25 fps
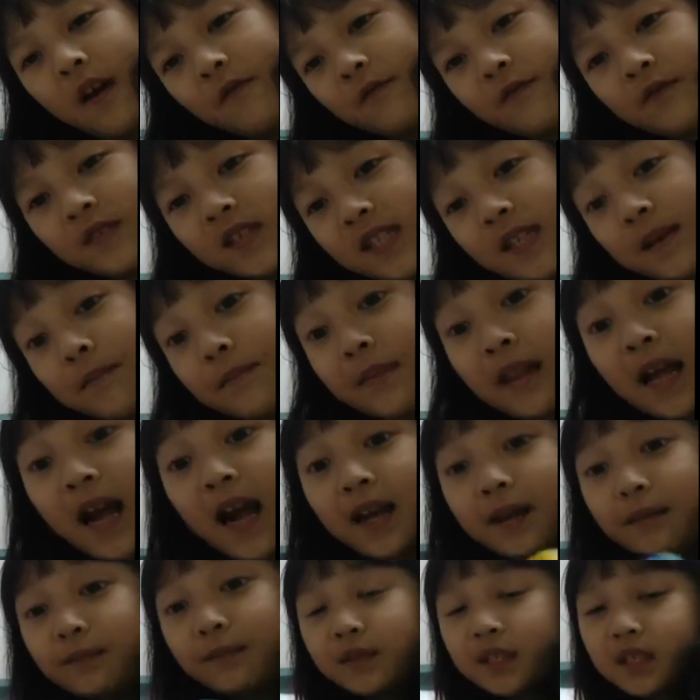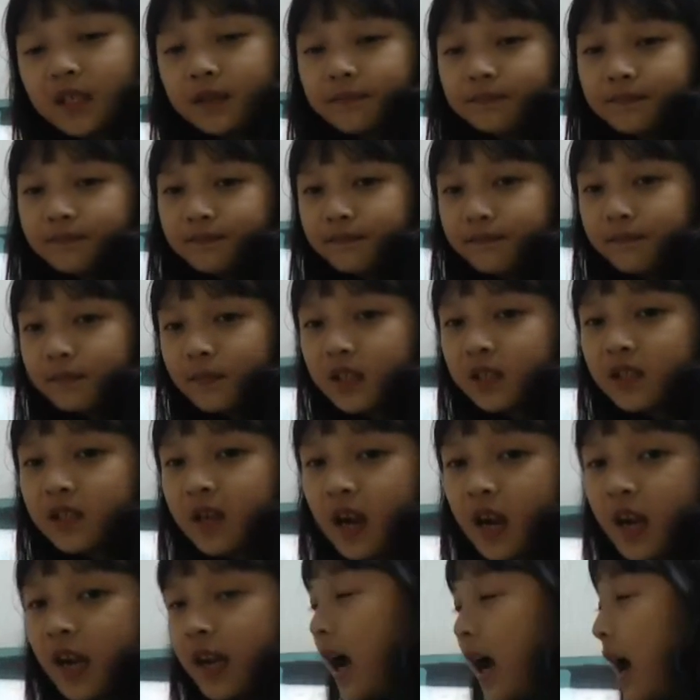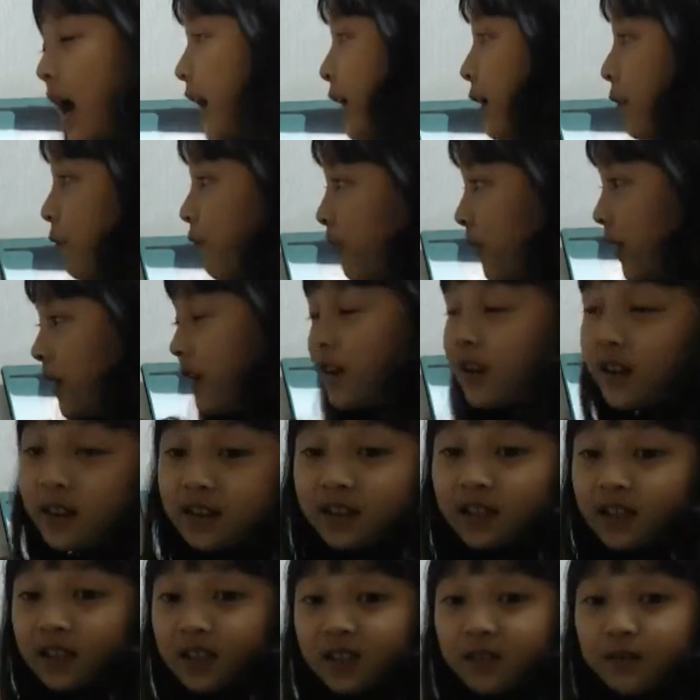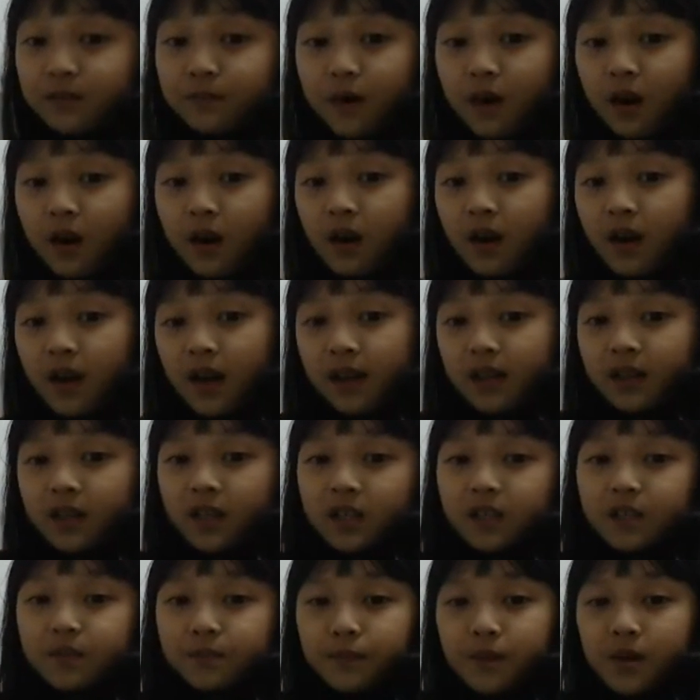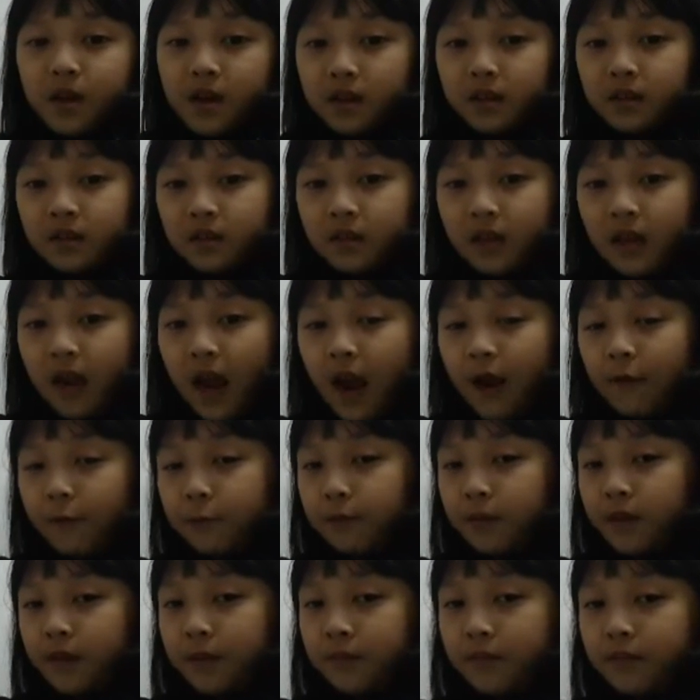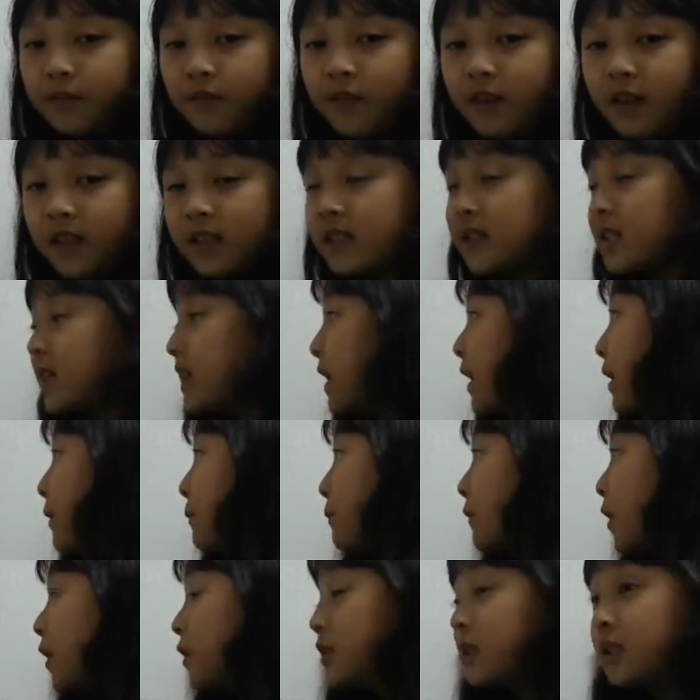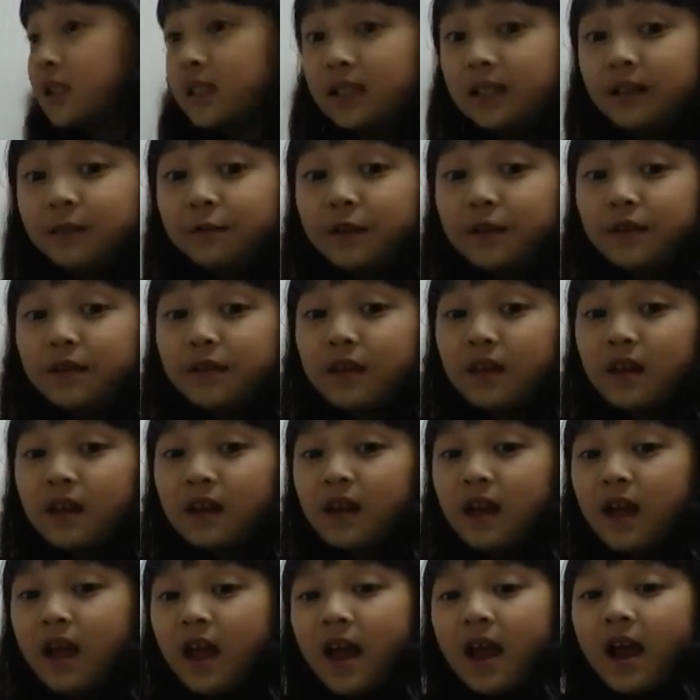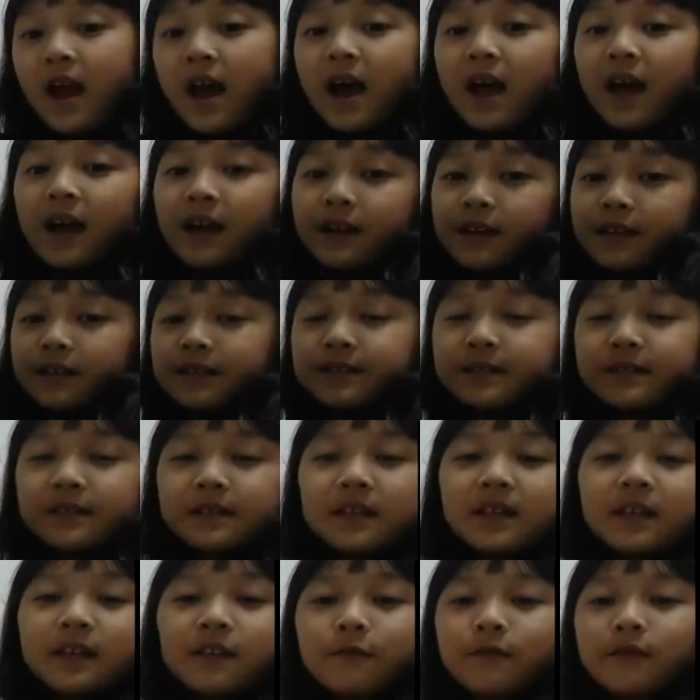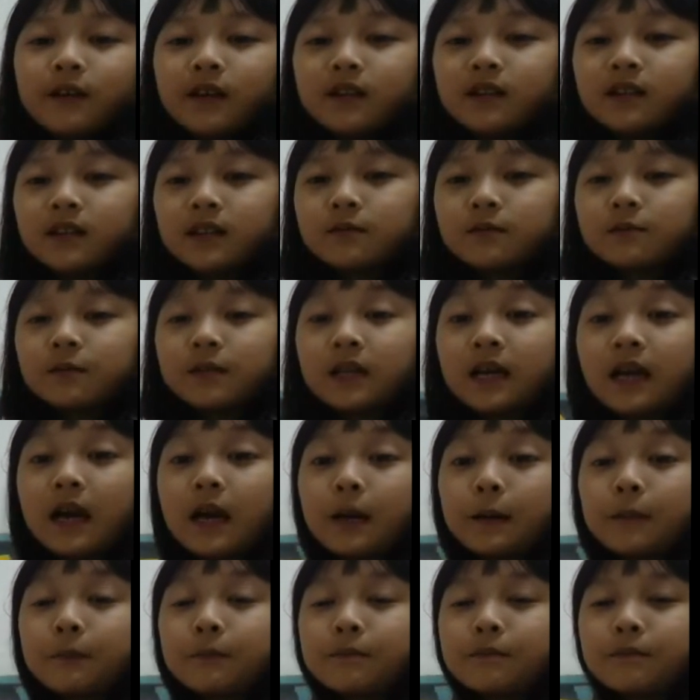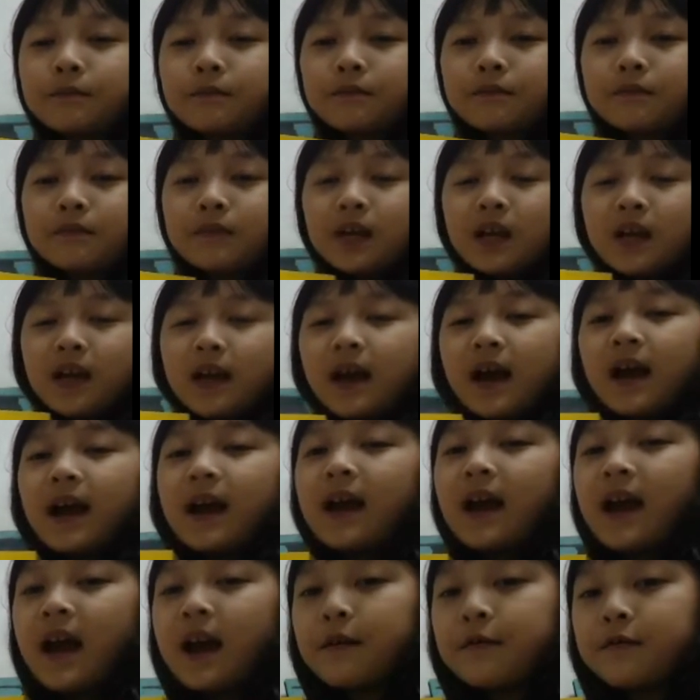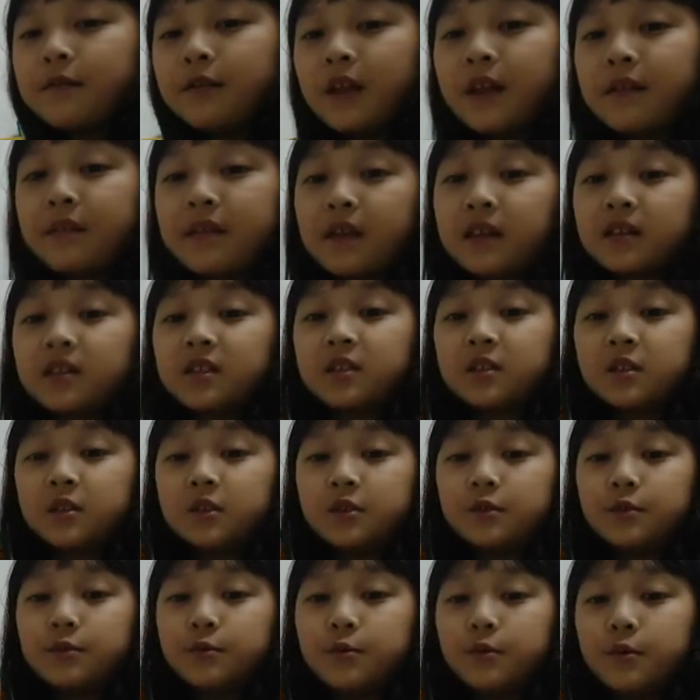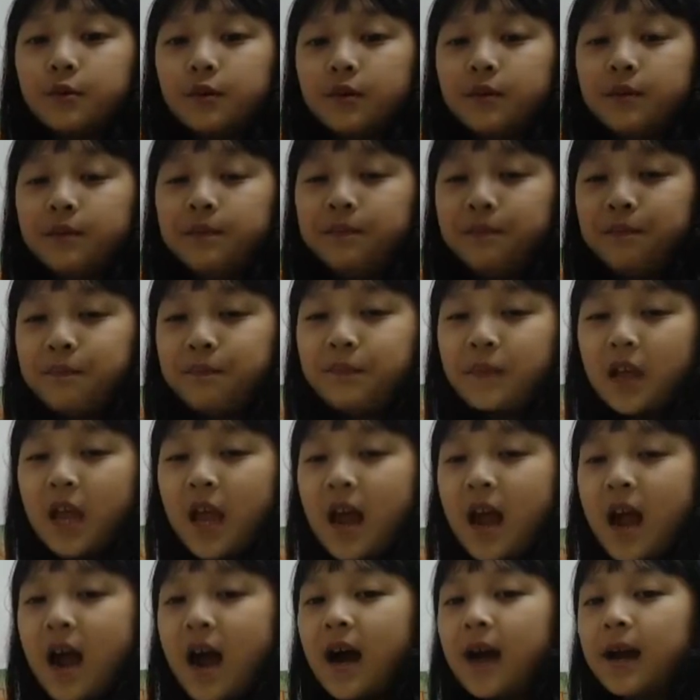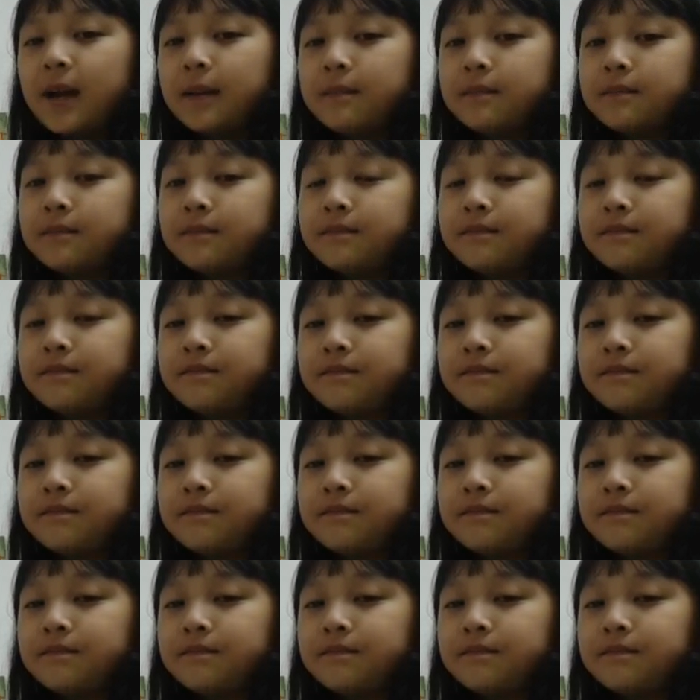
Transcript: sometimes because I, I am reading this part this book, The Half Blood Prince, and I'm not done with it. I usually read this when I'm I have nothing to do or I'm